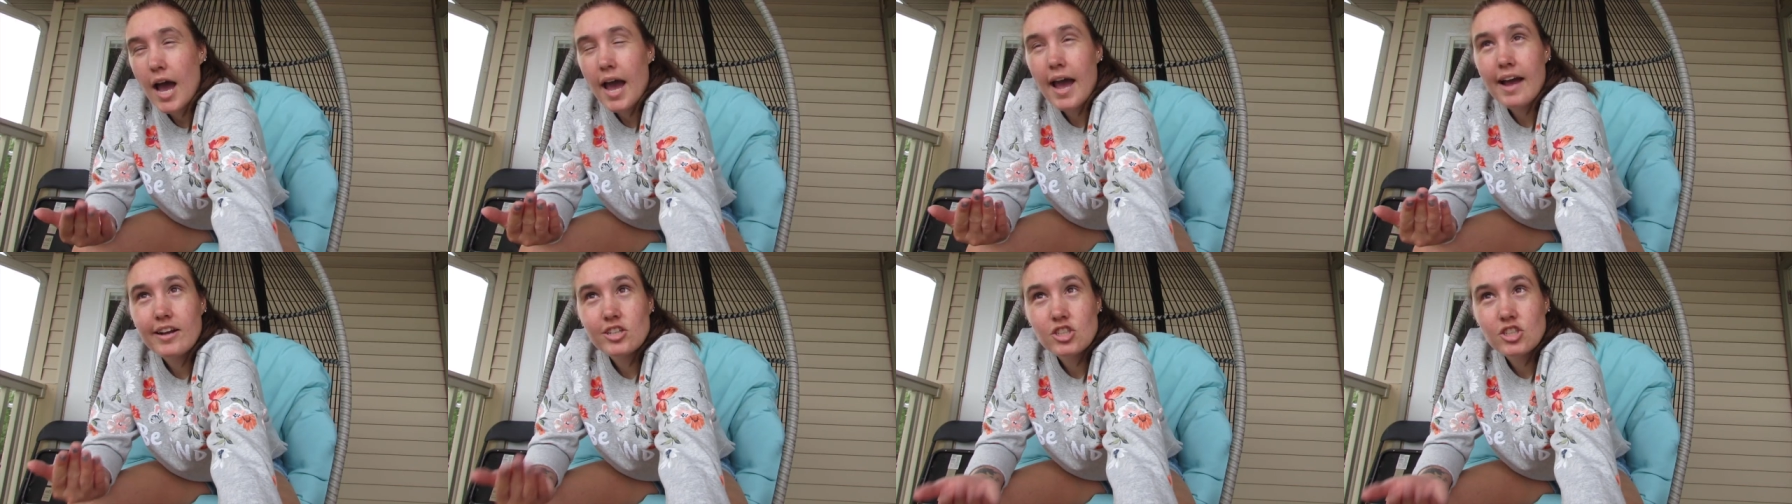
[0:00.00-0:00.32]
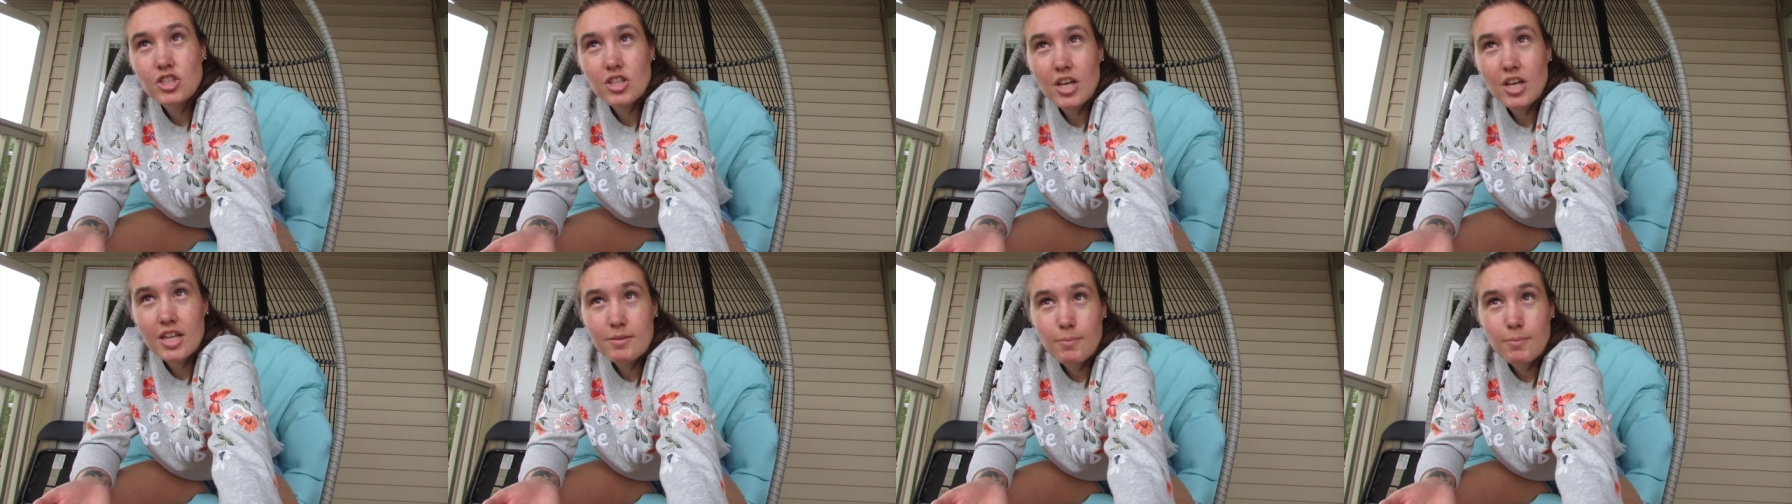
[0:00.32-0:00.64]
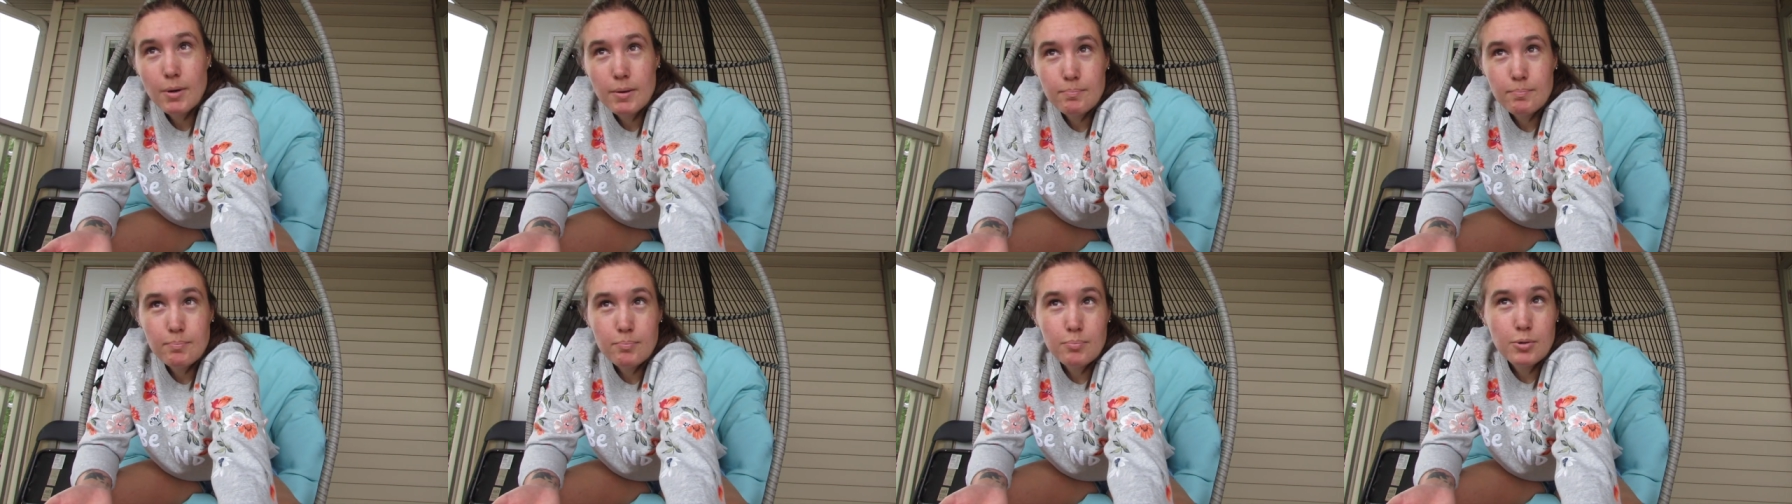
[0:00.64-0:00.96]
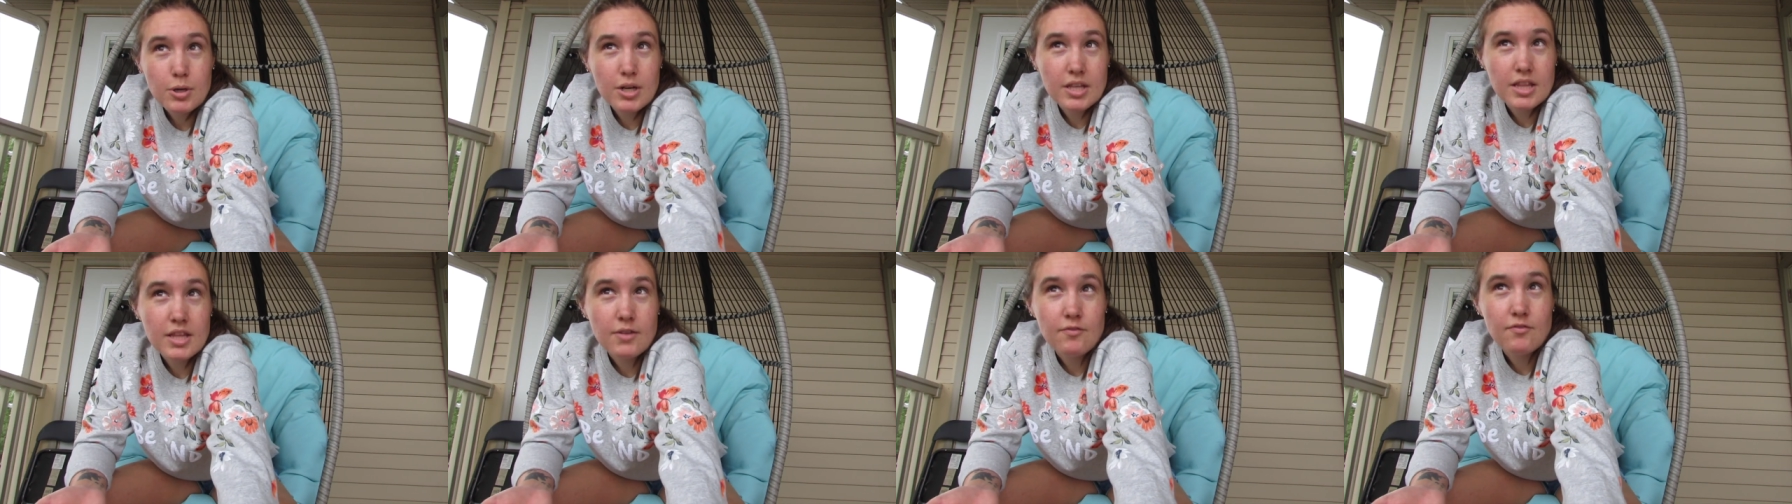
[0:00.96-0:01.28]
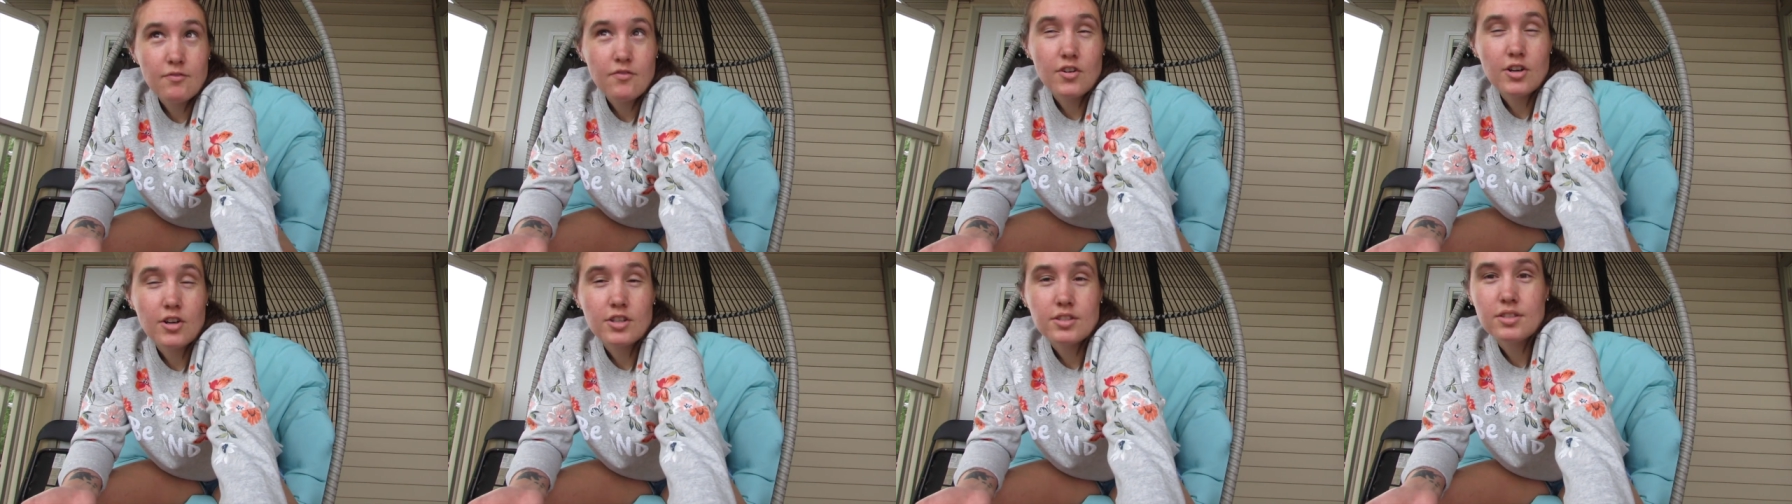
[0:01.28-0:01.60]
I actually saw them on Putting Them
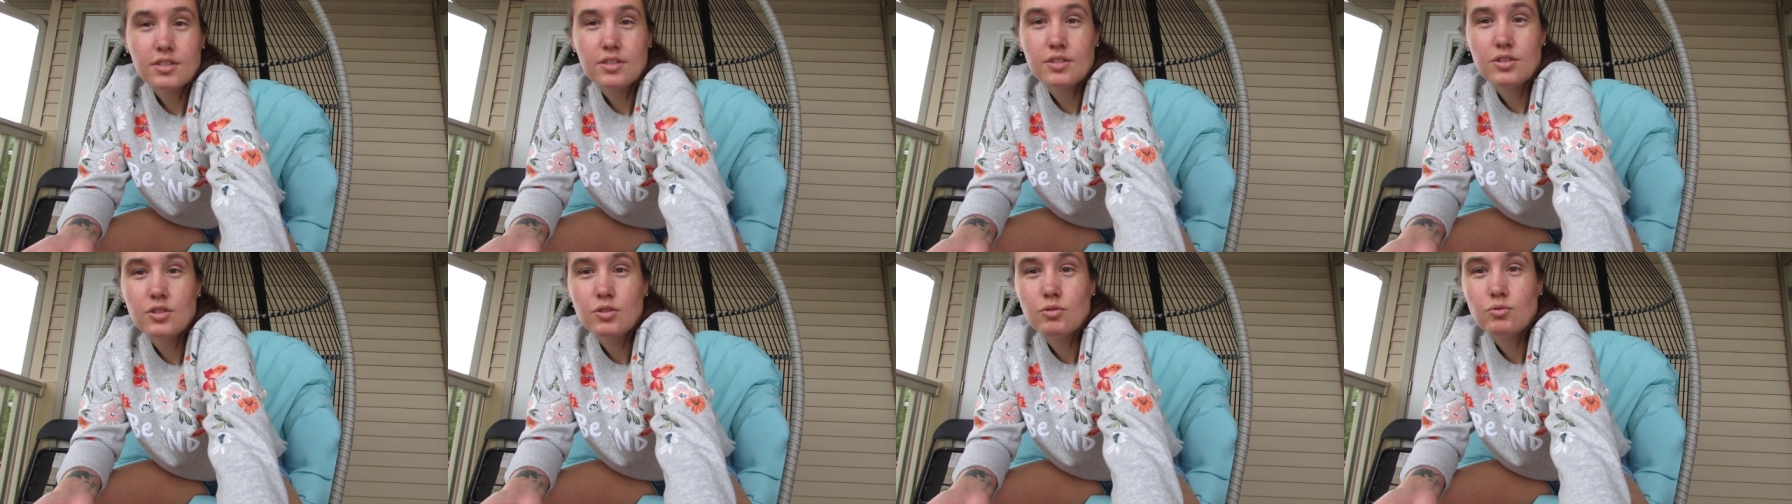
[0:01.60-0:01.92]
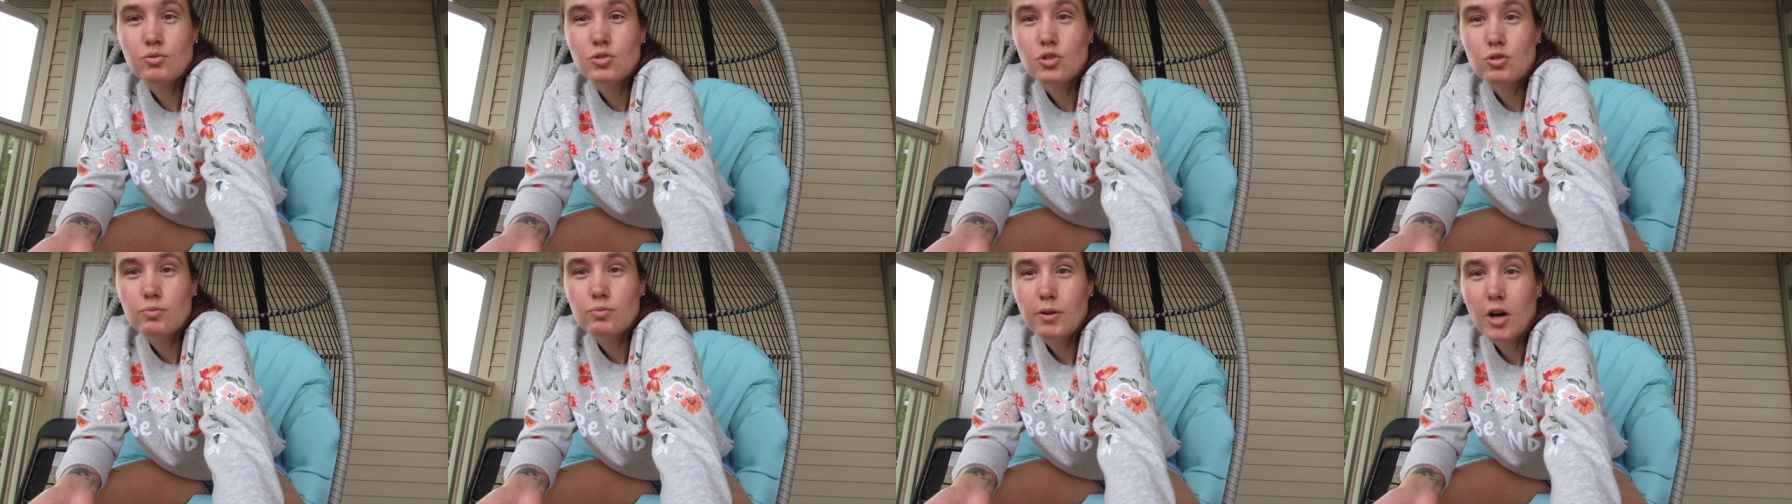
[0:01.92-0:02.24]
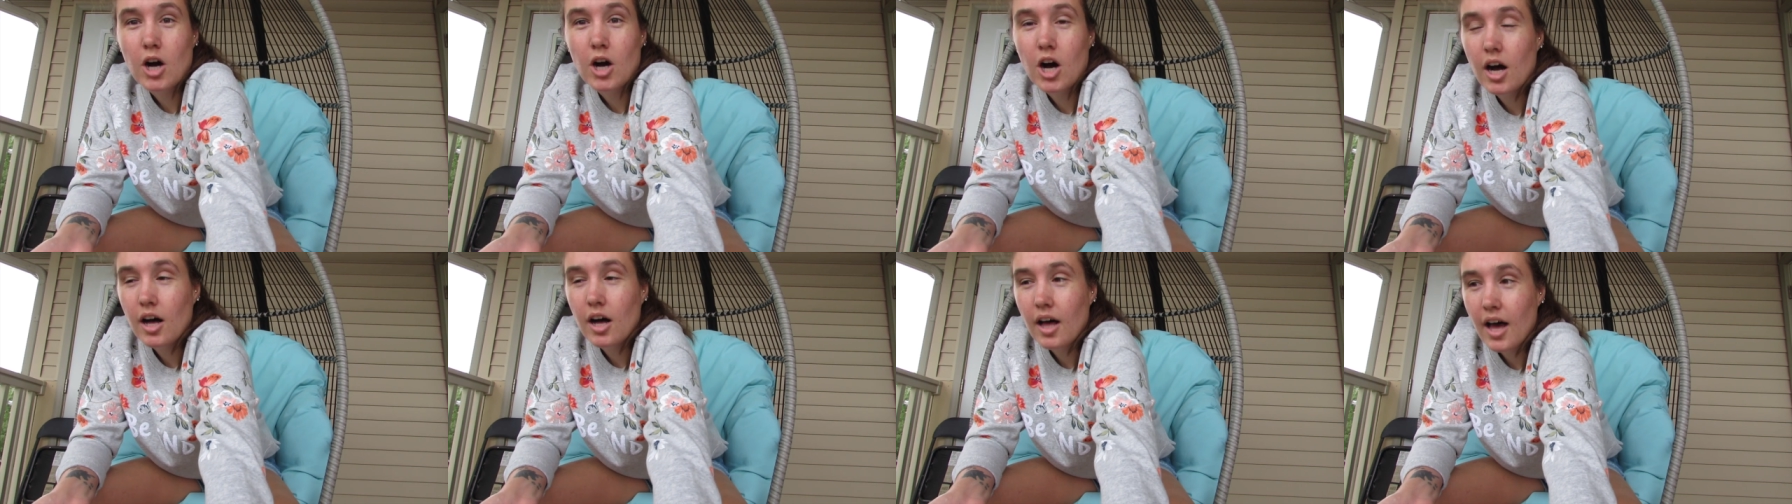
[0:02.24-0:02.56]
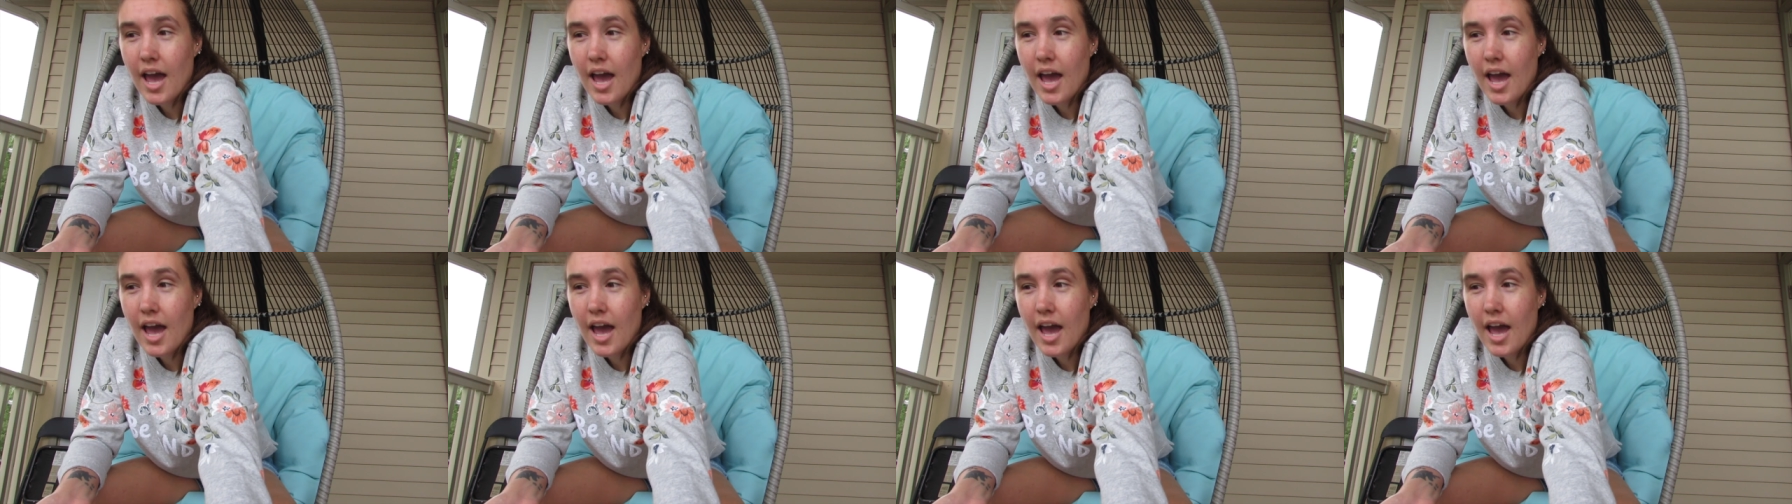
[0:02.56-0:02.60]
First's YouTube haul.